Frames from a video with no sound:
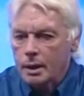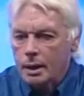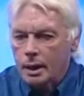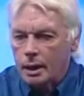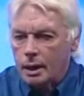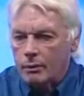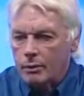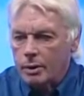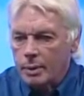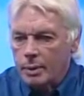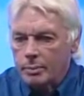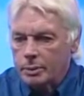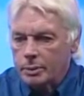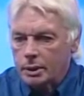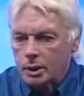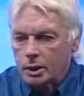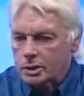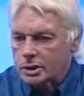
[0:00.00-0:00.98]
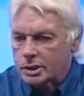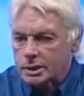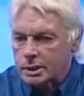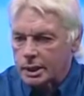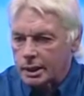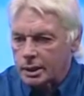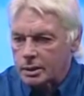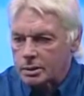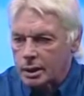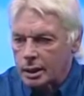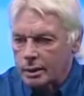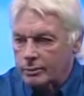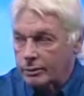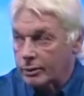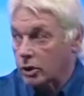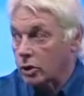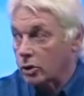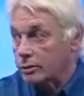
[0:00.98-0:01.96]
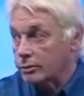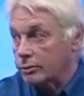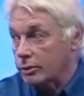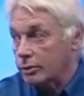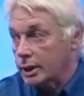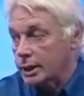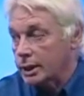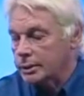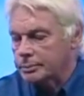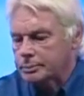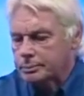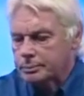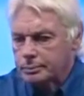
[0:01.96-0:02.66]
and I remembered lots of things that I'd forgotten, really.